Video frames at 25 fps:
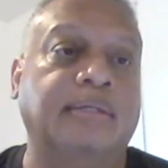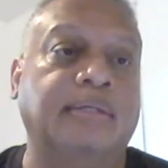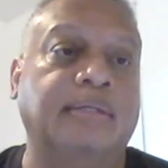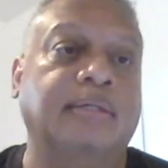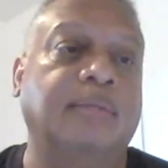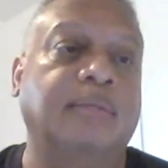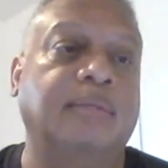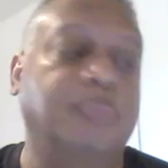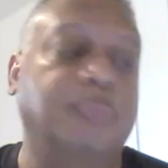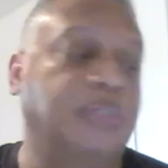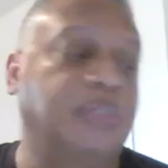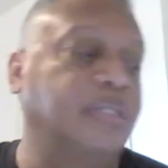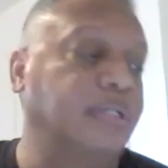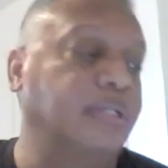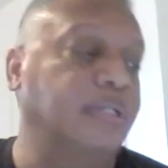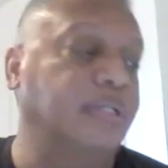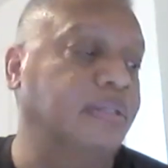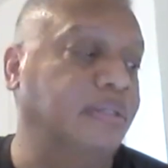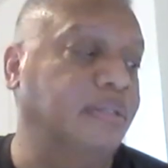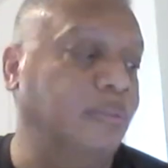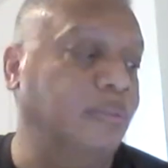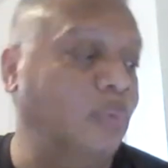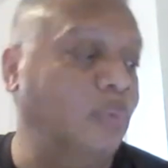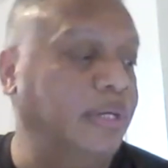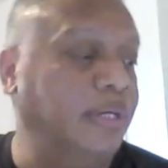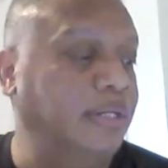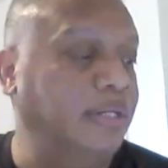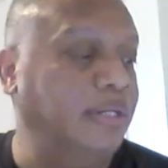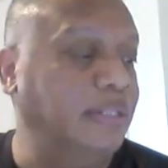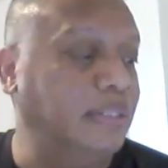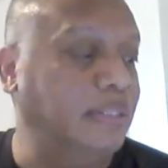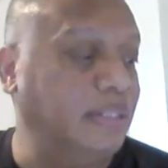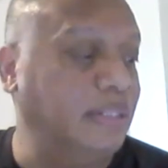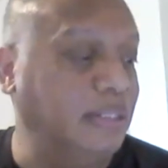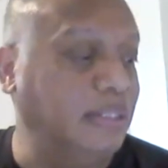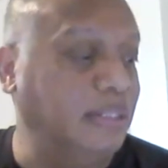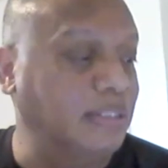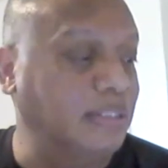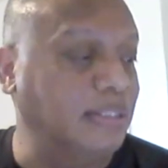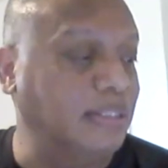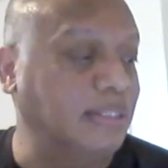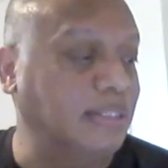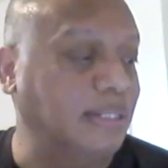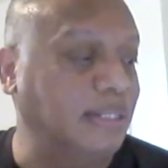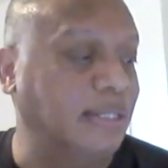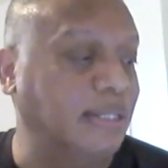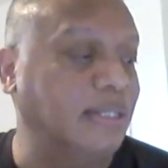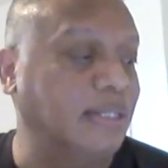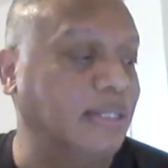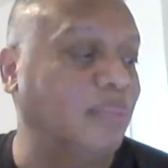And particularly, one of the things that
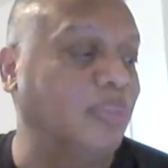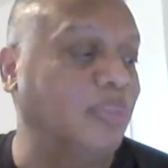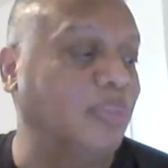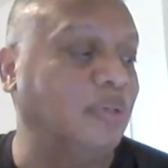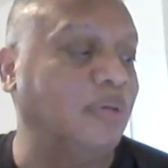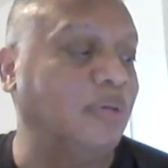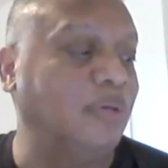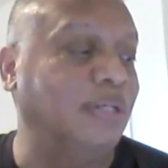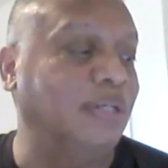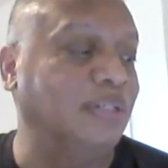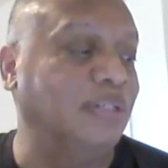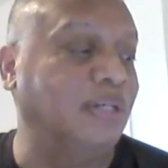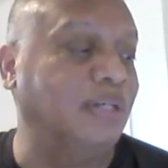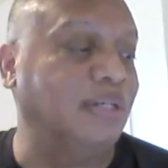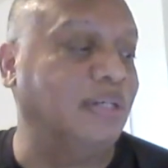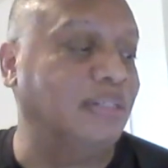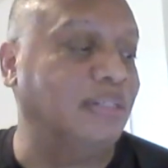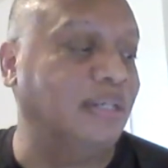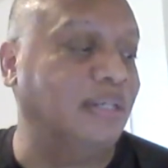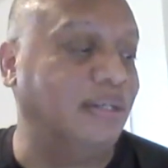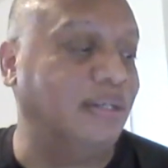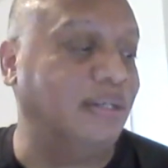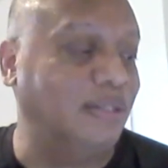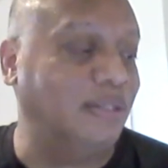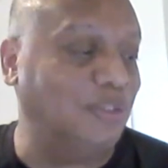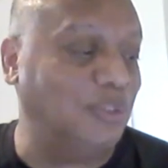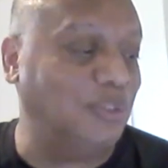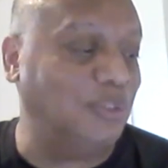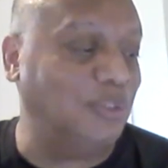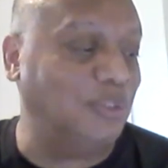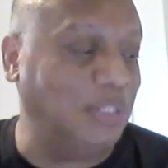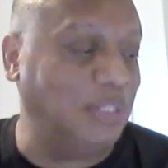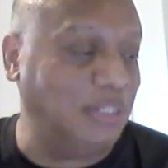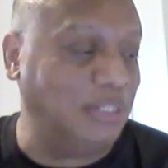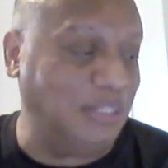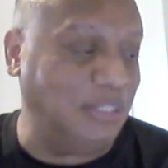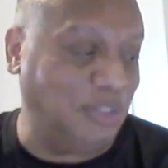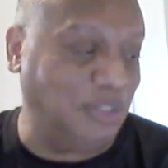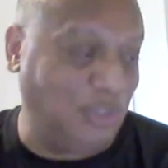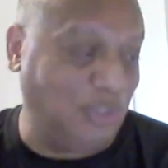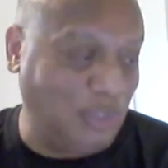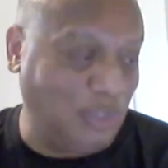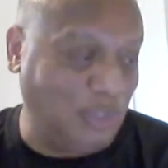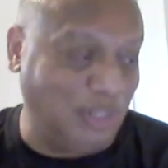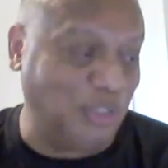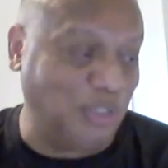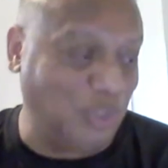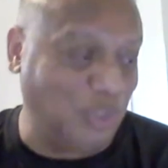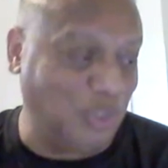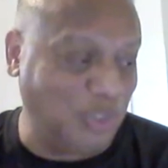Kimberly Crenshaw said on
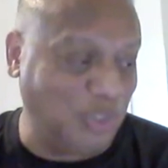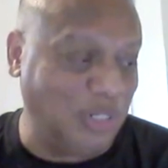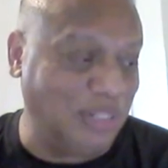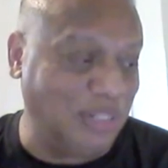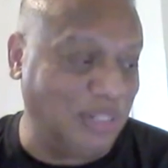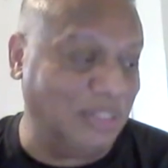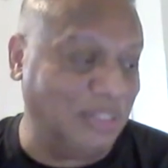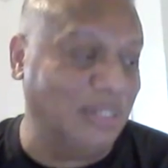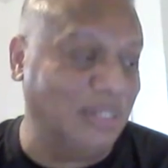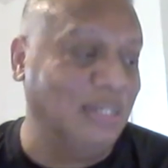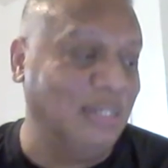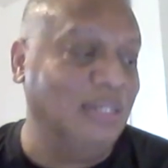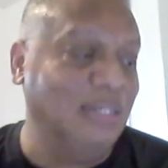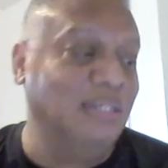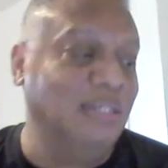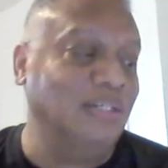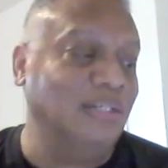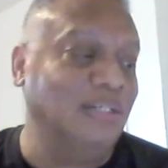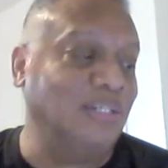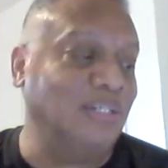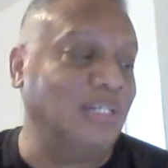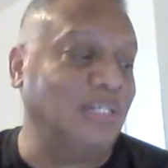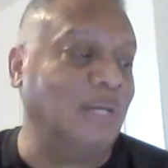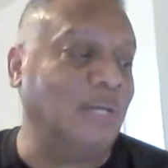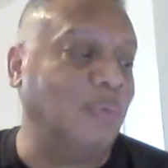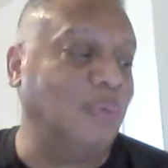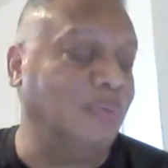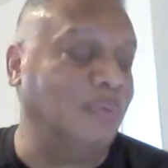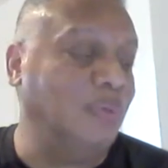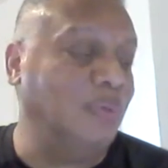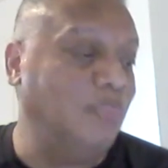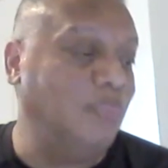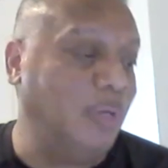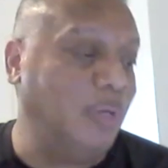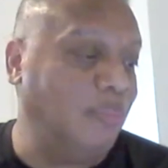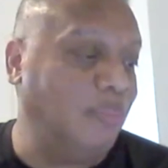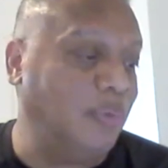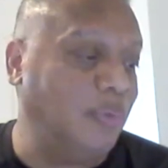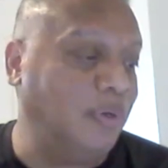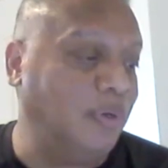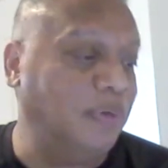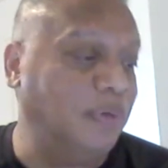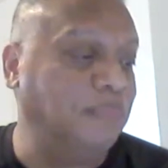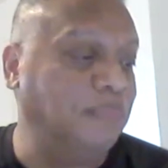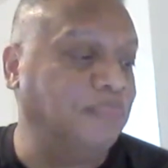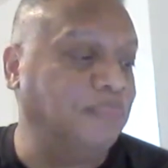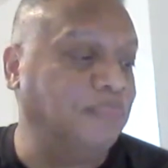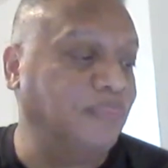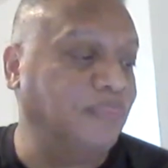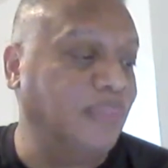Juneteenth, she said, we
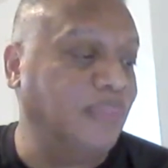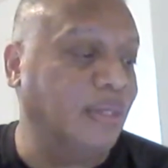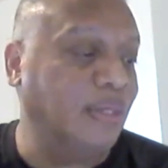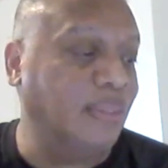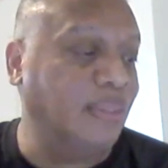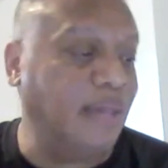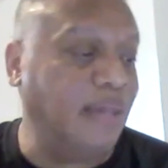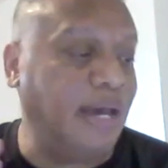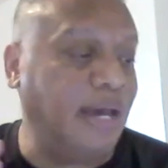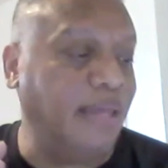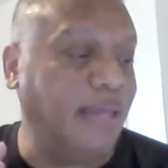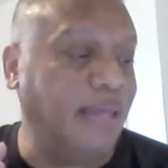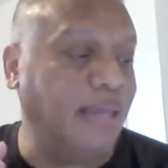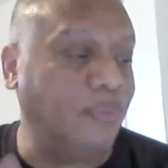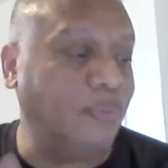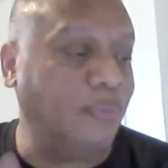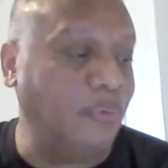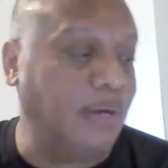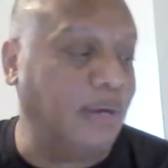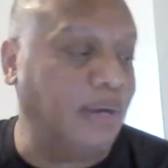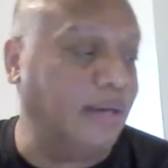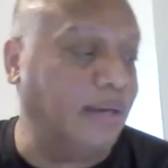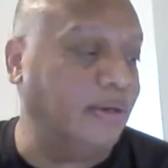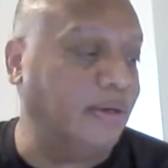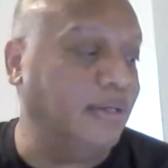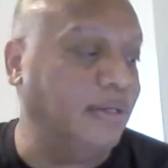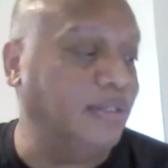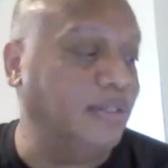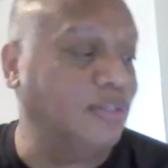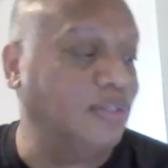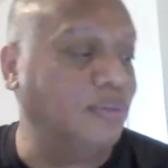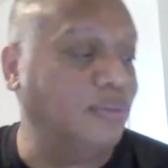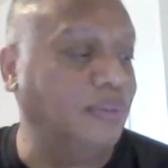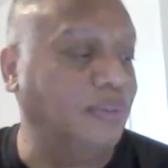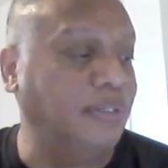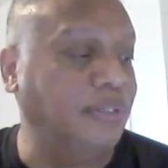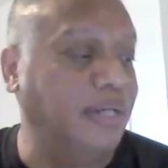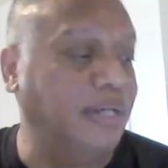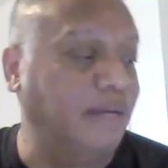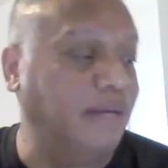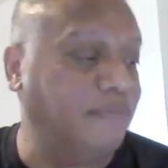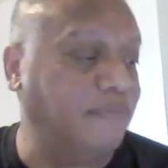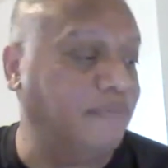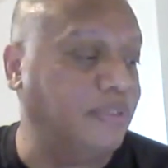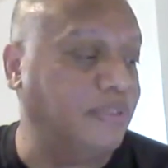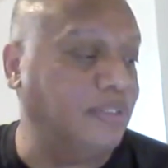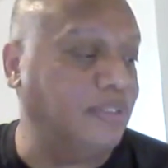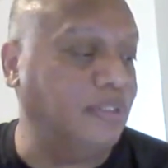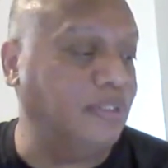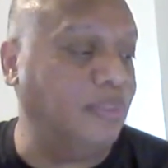remember that throughout our history,
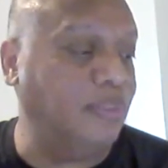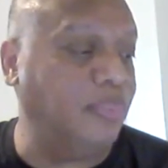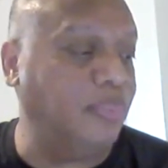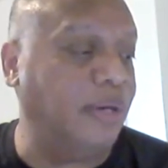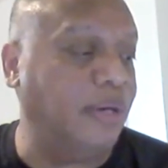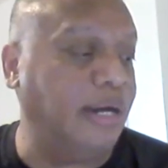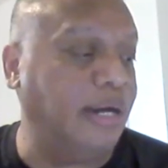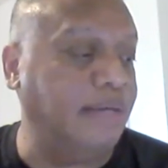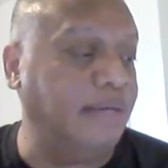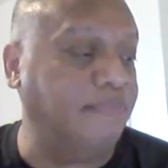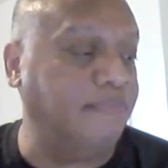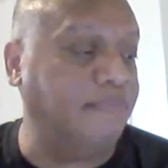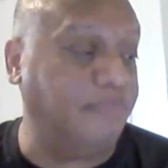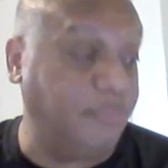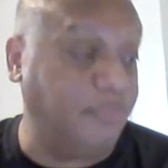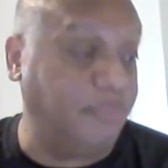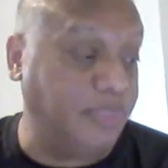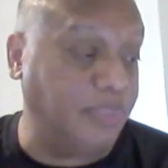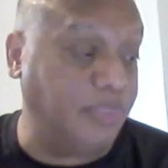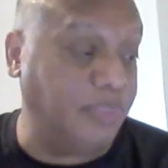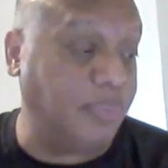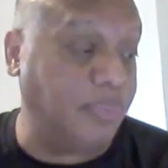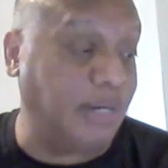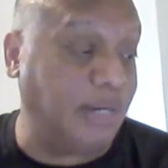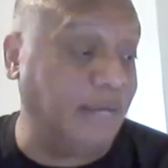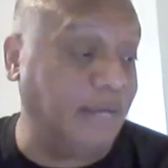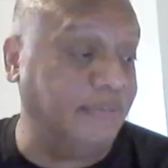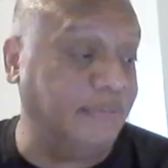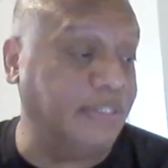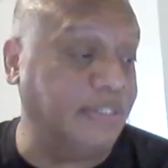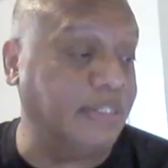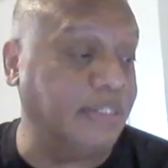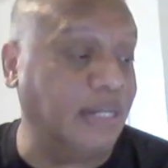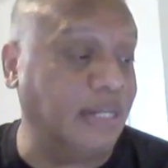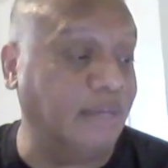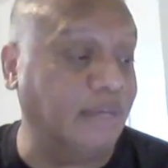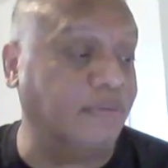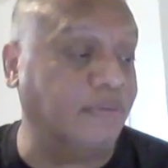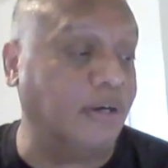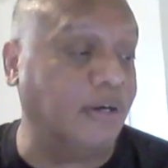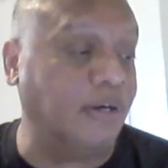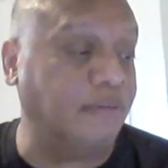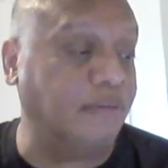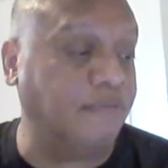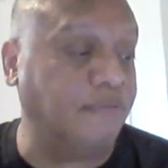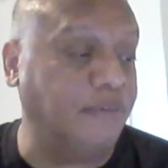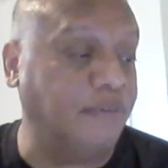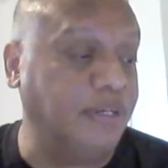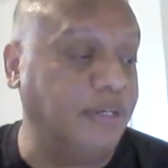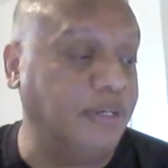efforts to deprive us of our
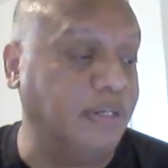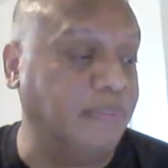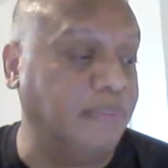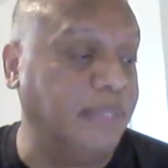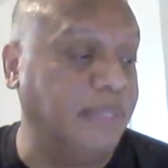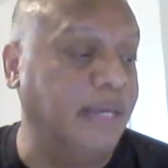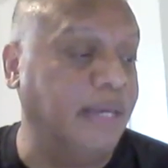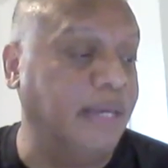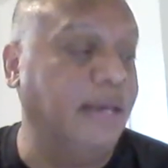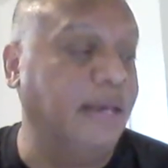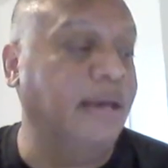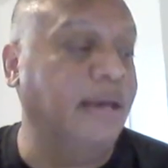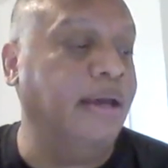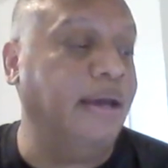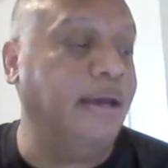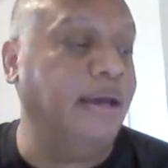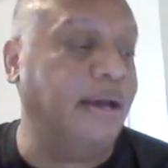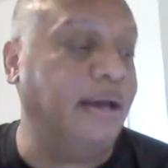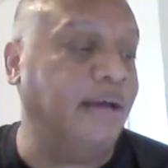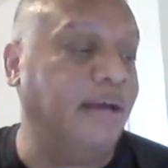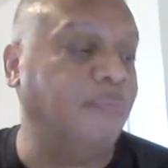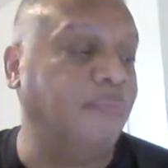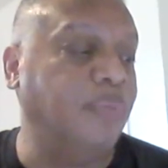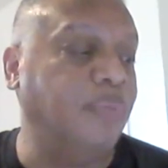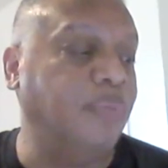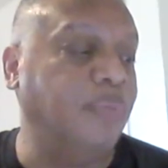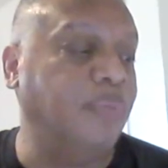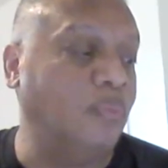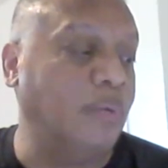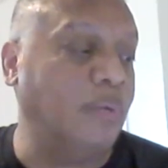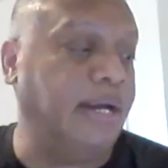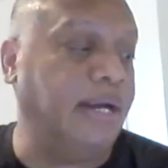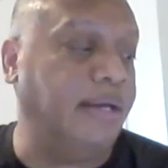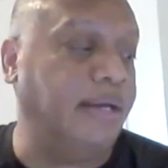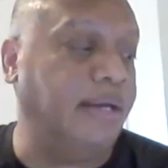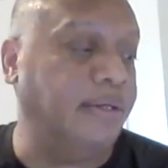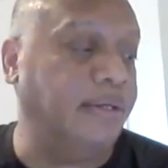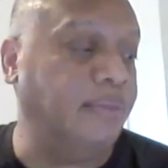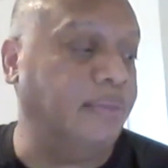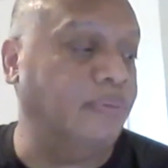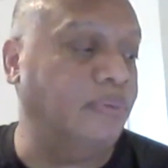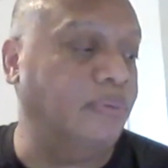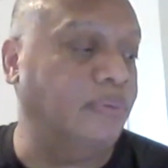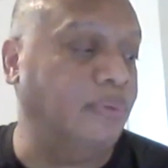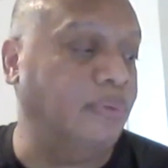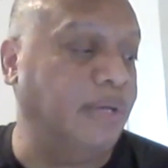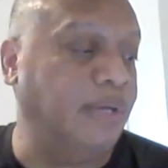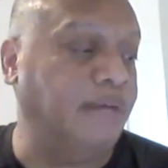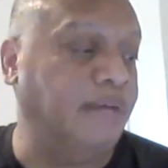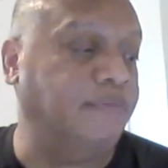freedom have been routed
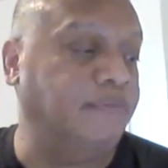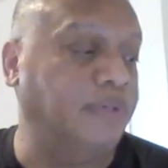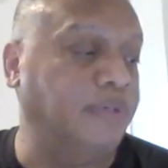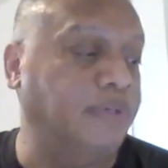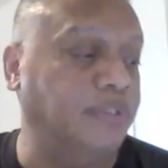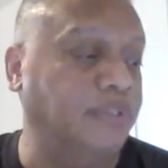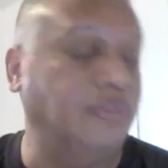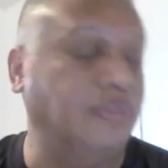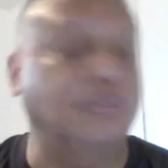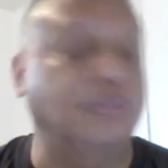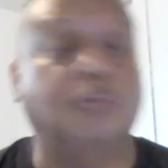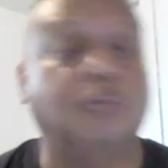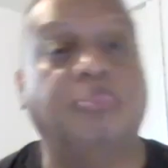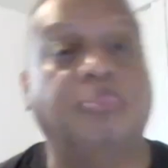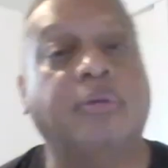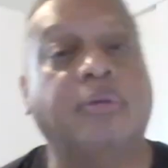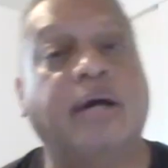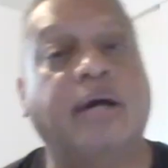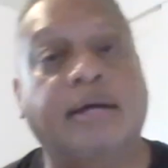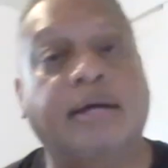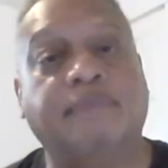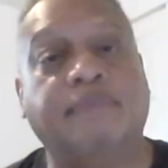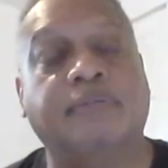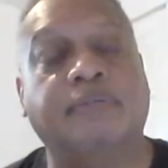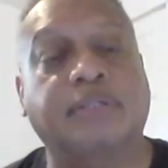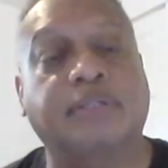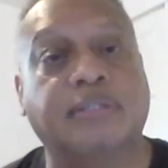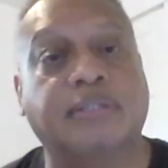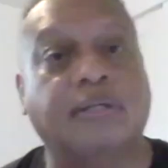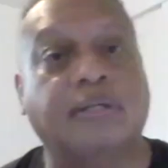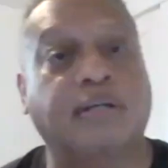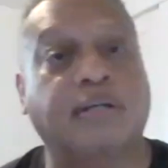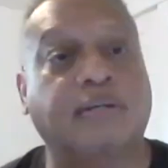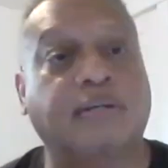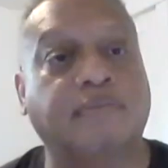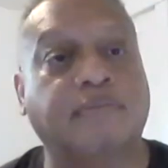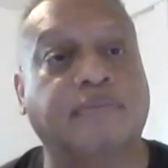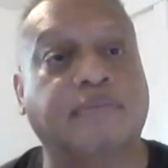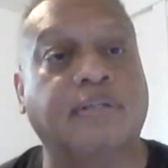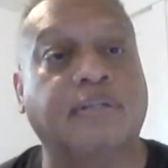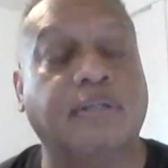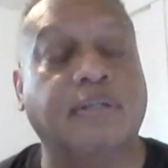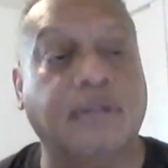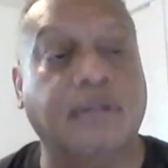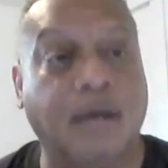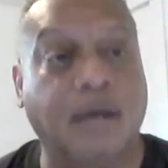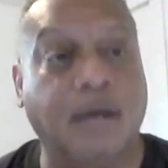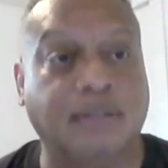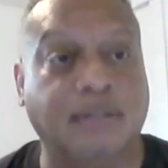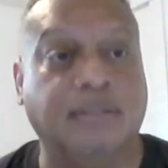through efforts to deprive us of
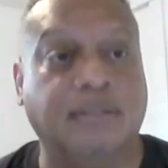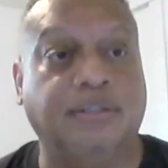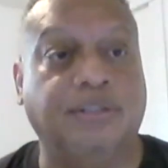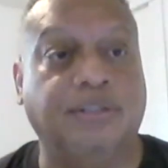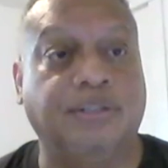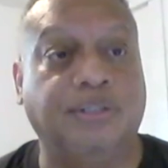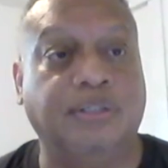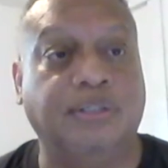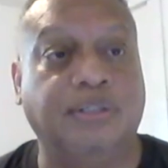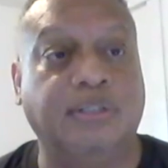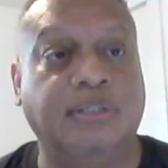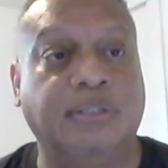knowledge.